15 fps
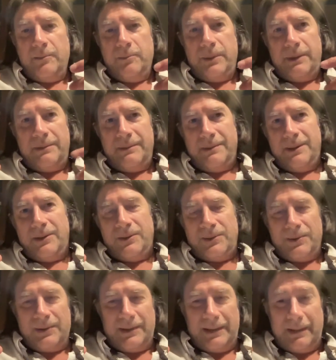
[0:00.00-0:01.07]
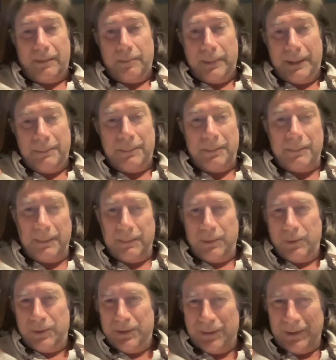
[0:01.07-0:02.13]
but certainly on paper, people
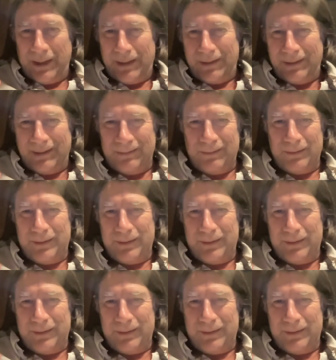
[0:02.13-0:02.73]
would do higher-level